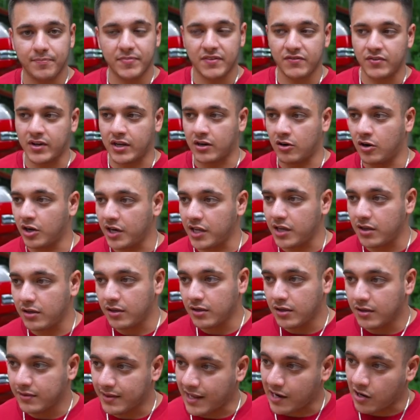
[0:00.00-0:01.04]
If you get a hoodie,
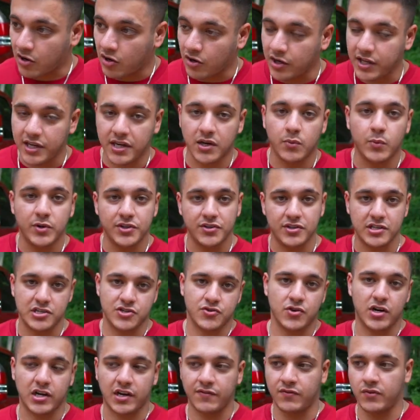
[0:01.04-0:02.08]
that hoodie can win you this truck.